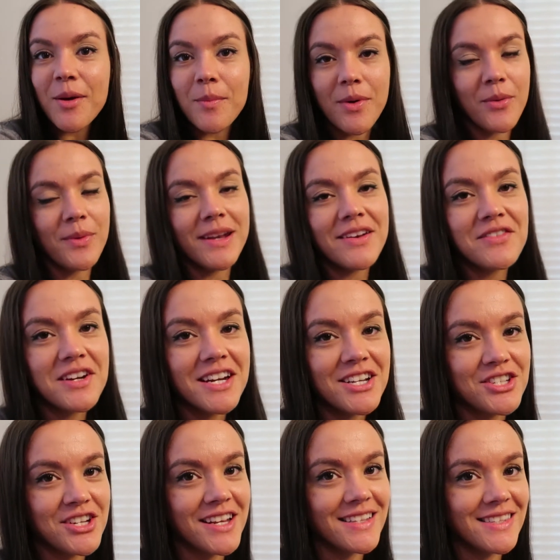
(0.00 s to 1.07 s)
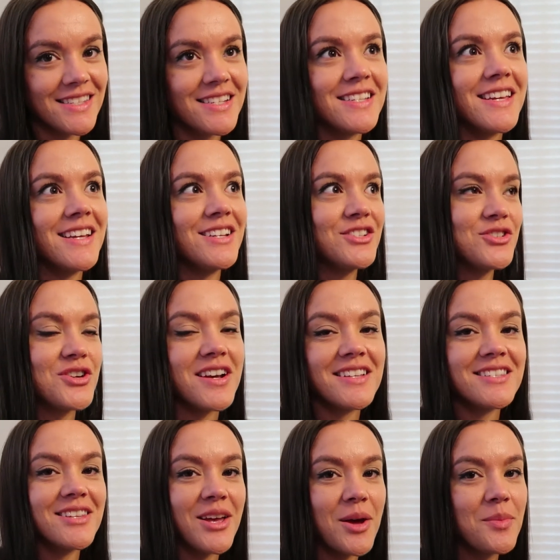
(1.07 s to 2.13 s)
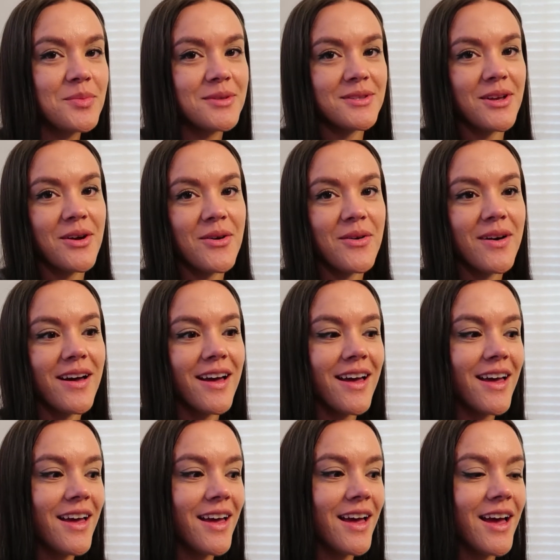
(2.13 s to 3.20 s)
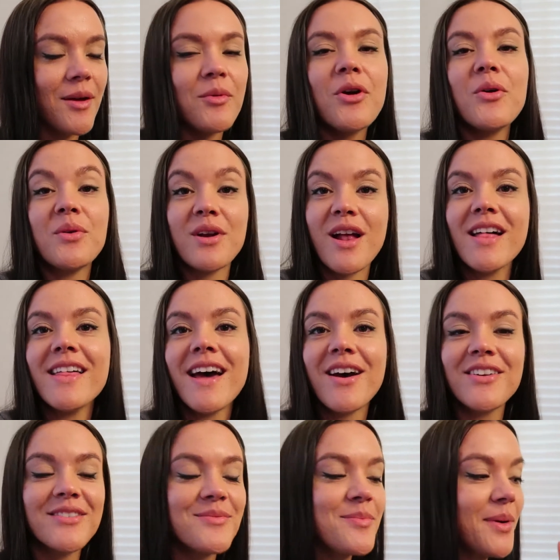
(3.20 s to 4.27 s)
But we never get a chance to like dress up, so I'm going all out.